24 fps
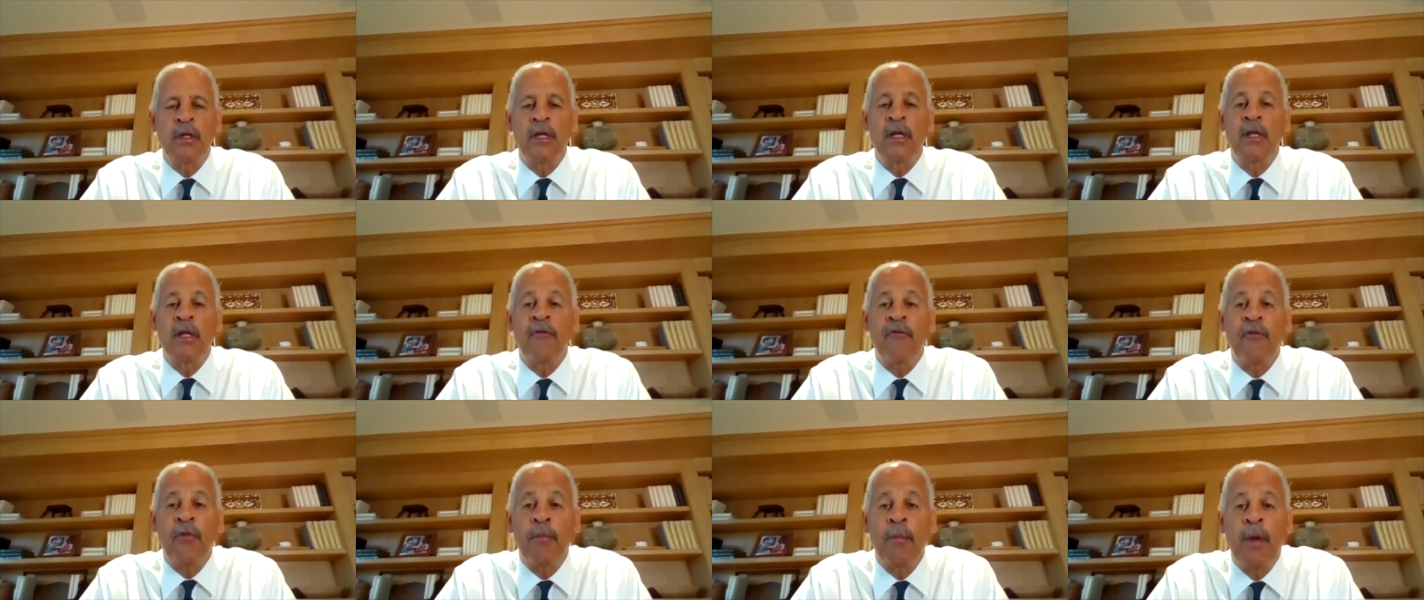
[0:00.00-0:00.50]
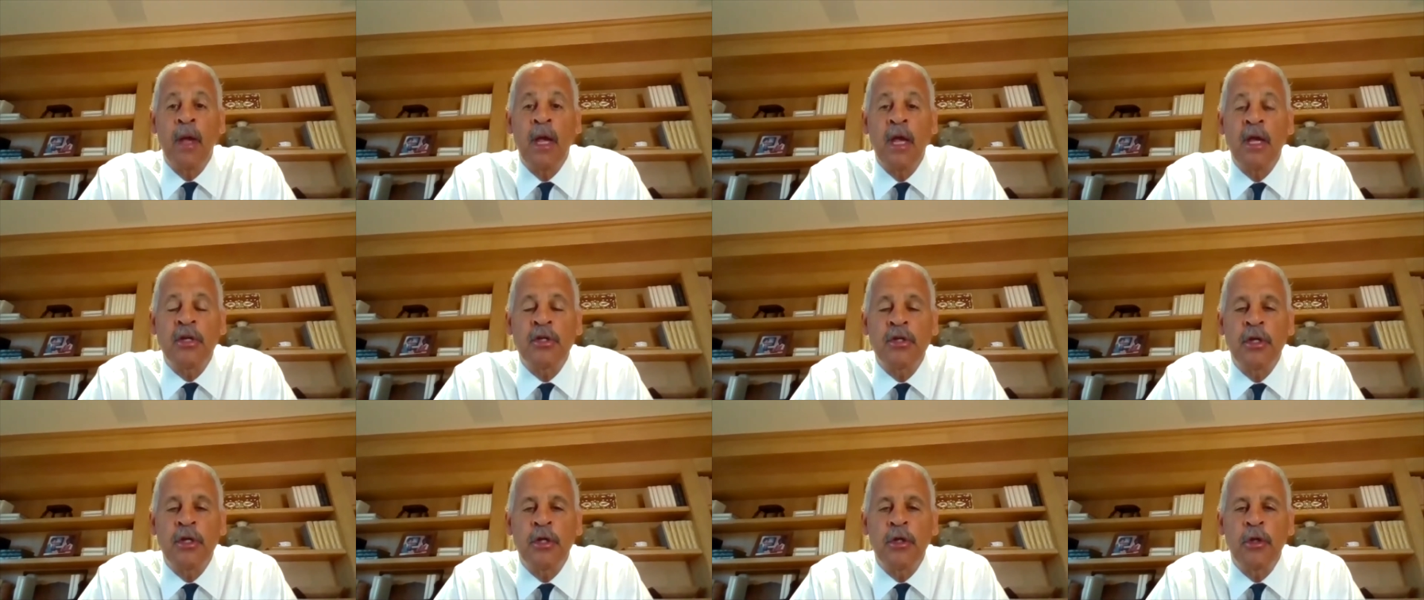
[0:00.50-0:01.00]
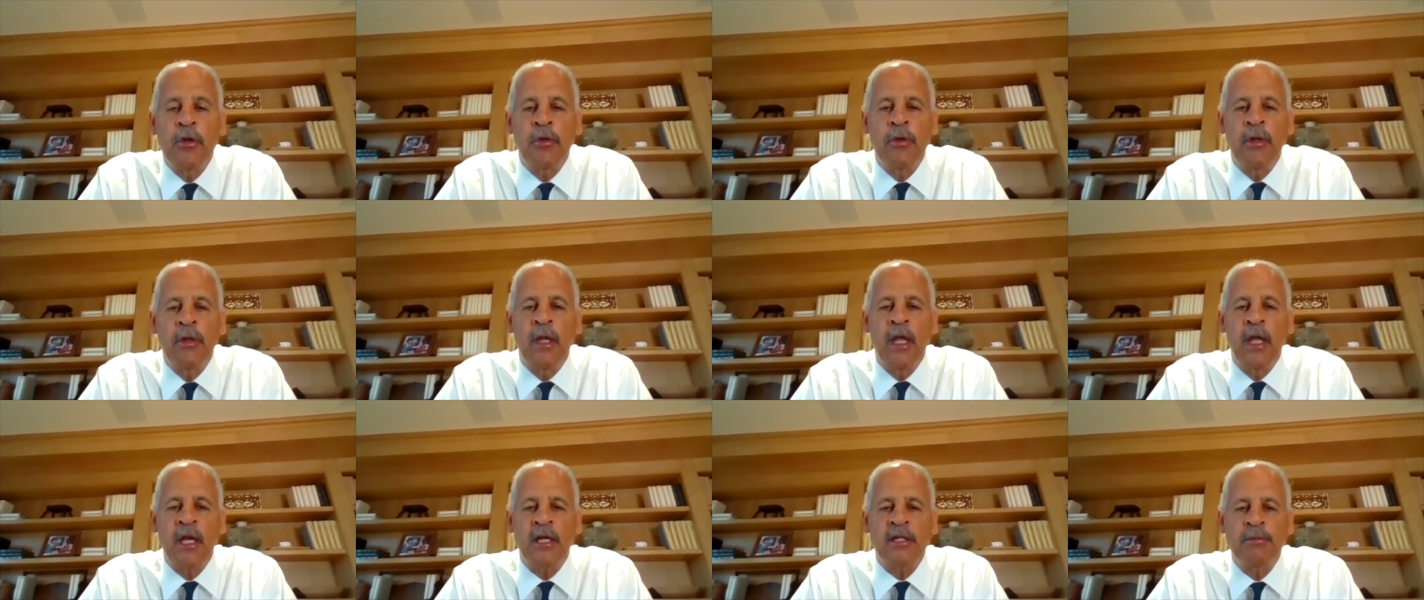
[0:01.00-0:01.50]
You need information.
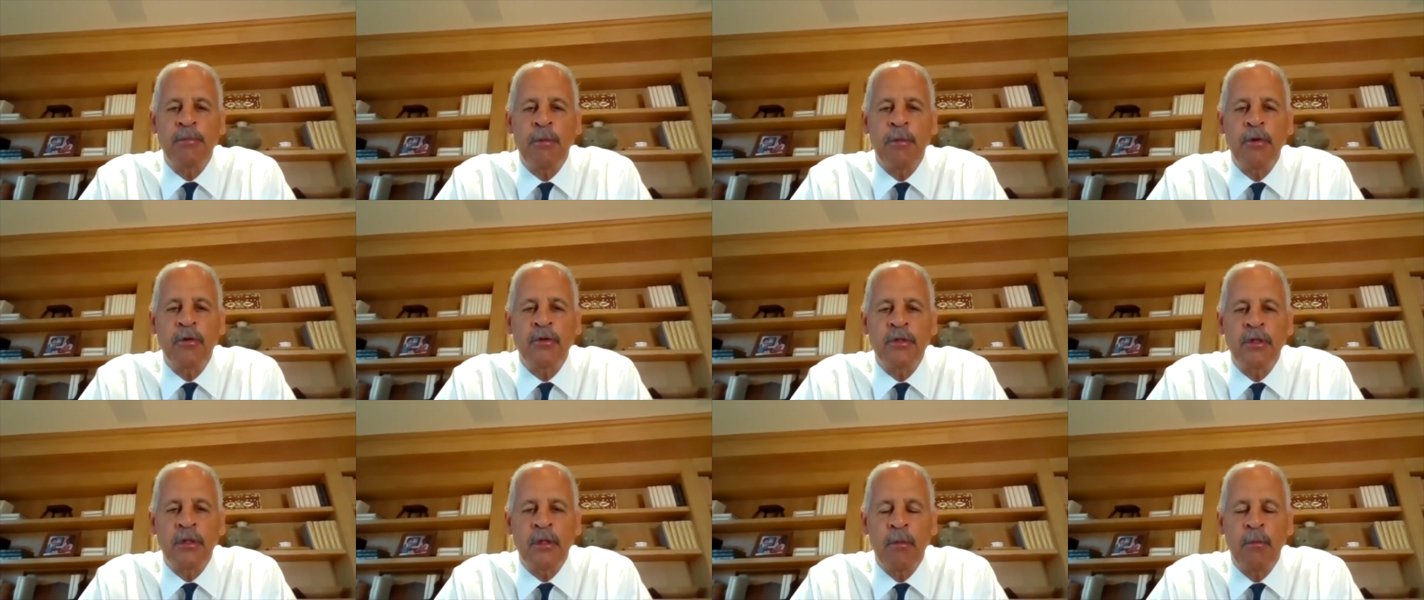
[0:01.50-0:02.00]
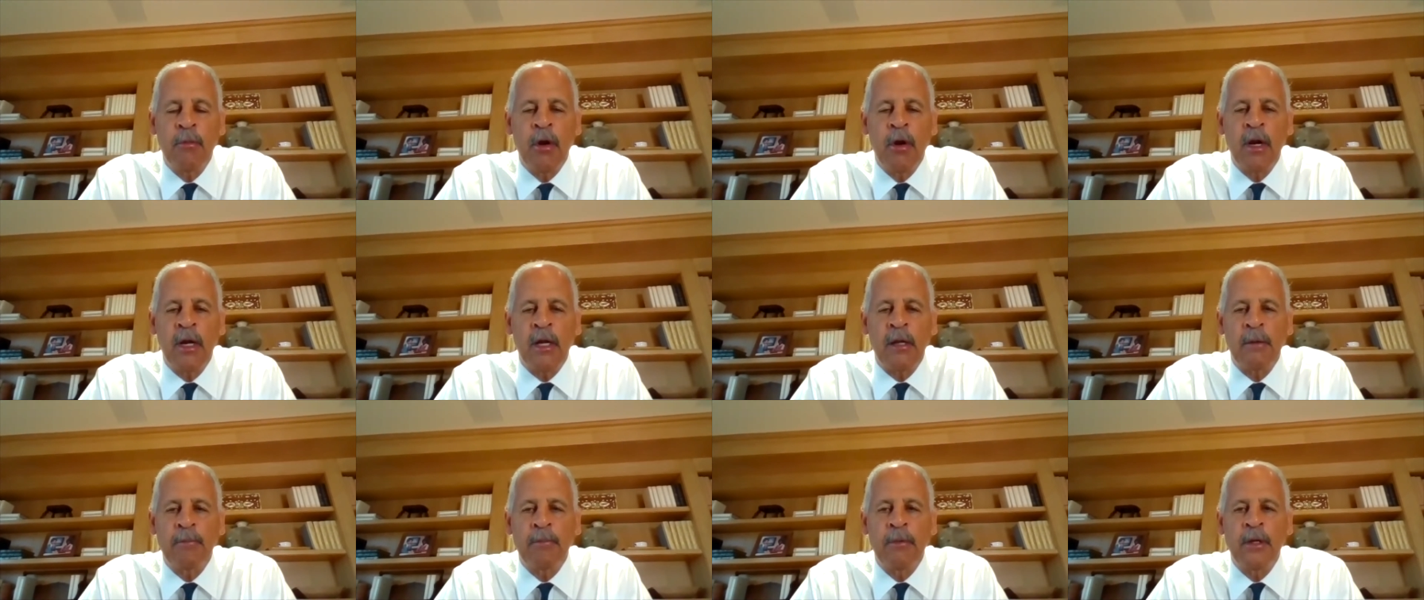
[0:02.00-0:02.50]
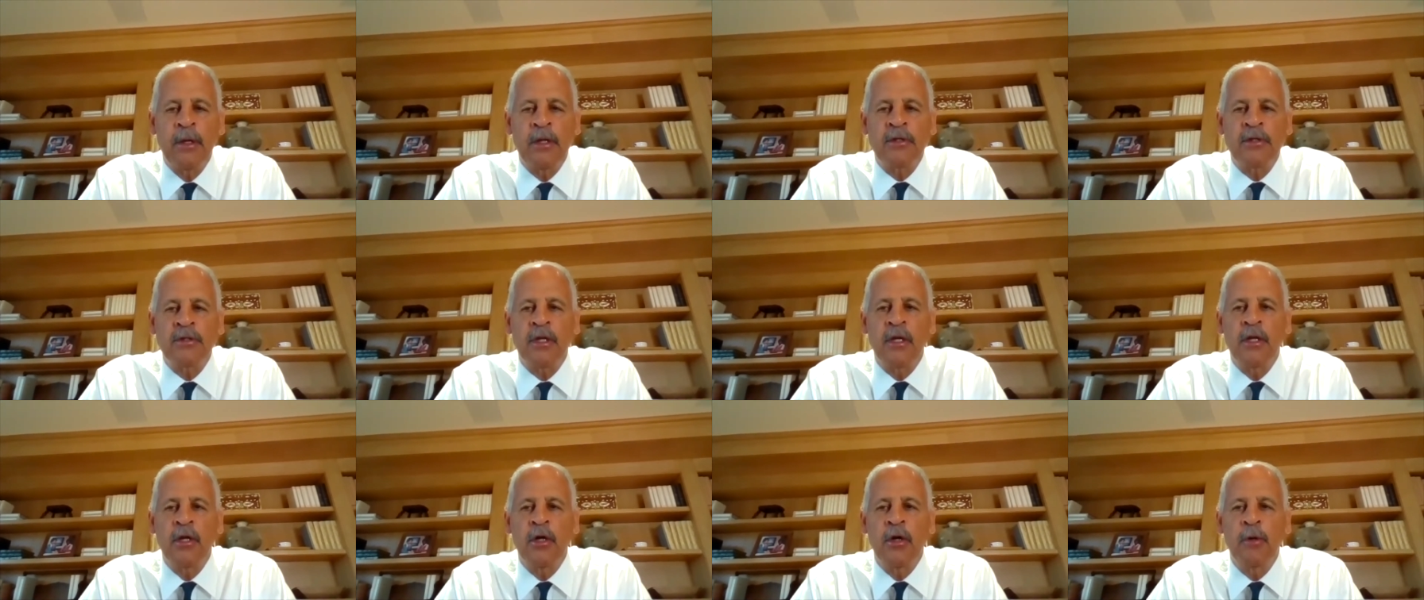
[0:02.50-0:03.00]
You need experts in the
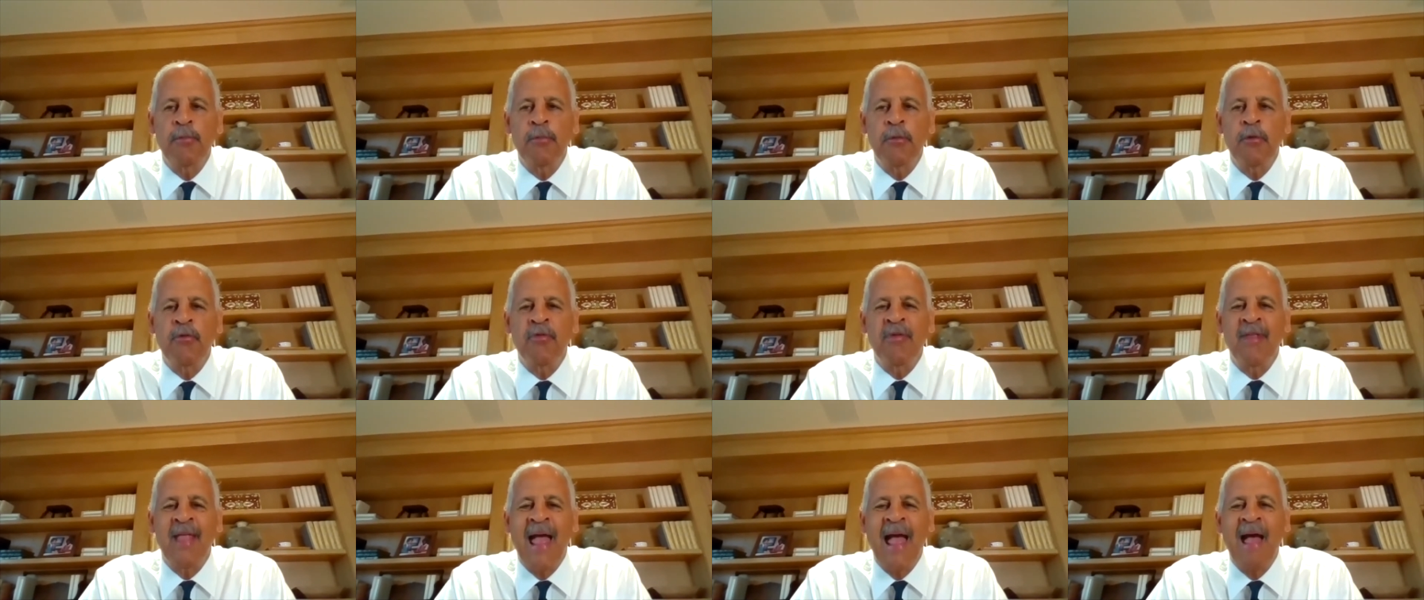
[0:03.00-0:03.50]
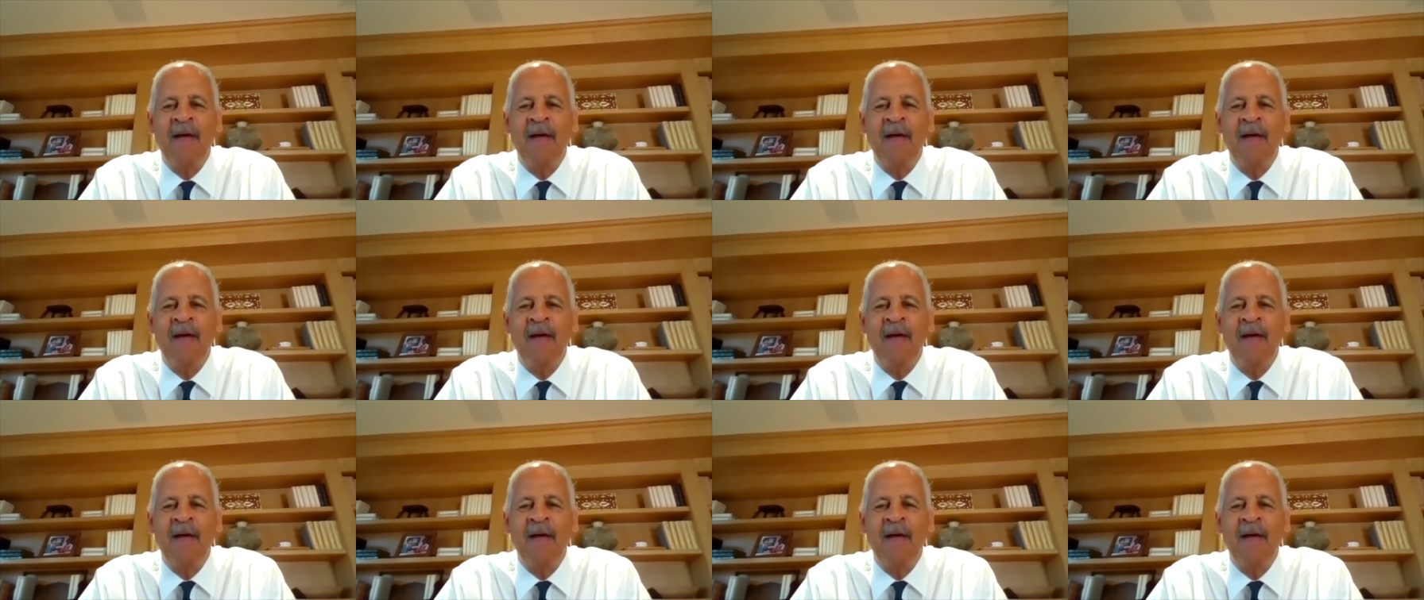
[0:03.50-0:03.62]
marketplace to help you